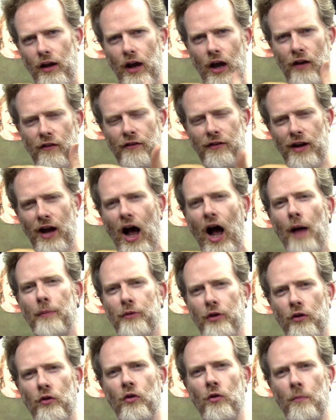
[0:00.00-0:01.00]
kind of an
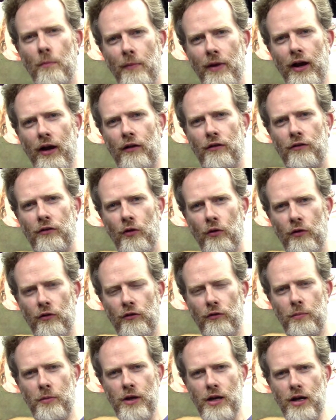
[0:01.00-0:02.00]
optical mix, so to
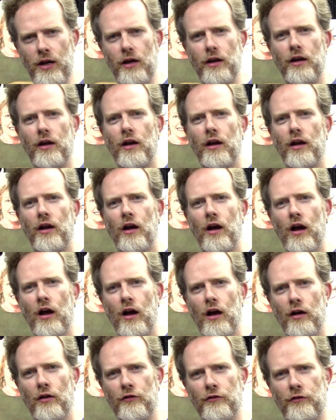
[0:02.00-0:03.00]
speak,
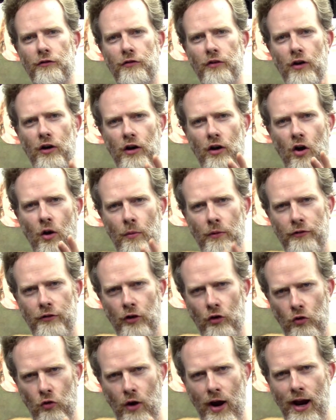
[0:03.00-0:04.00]
of almost
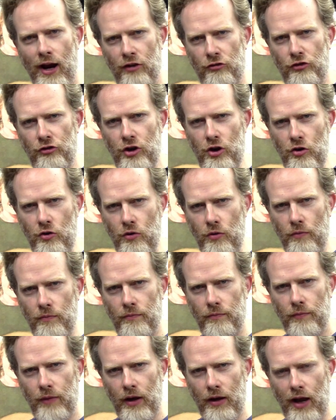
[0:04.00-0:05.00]
a grayish hue,
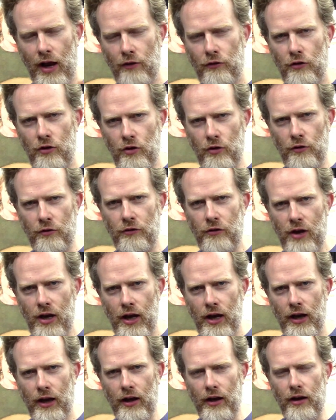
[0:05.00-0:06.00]
and that's what you're
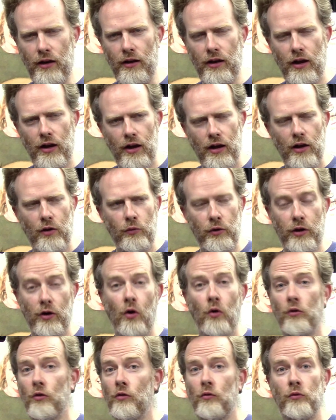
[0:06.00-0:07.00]
seeing. And it, we
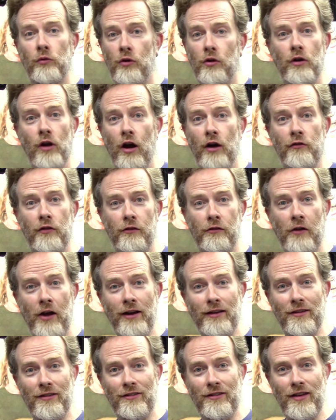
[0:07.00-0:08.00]
don't, none of us
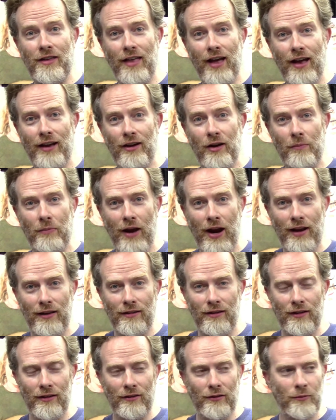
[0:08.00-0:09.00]
like to see that in our
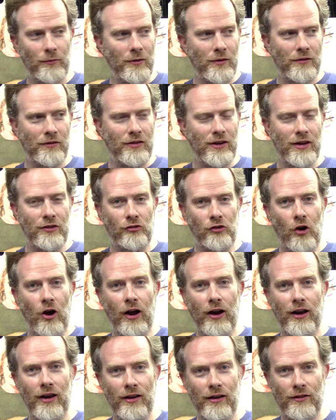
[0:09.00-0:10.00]
paintings, and we see
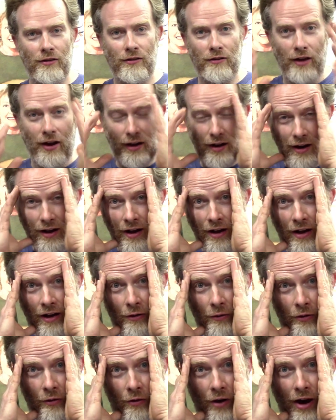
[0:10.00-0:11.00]
chalkiness, it's like,
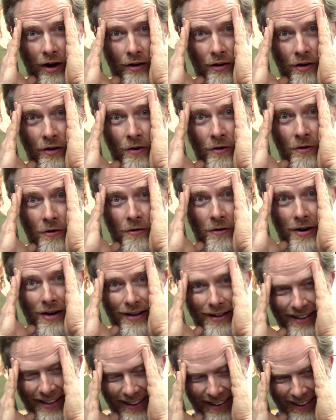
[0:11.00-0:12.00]
oh, what do I
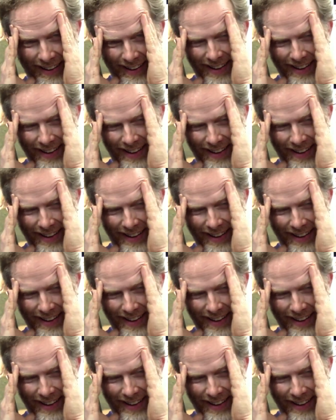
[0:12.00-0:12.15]
do?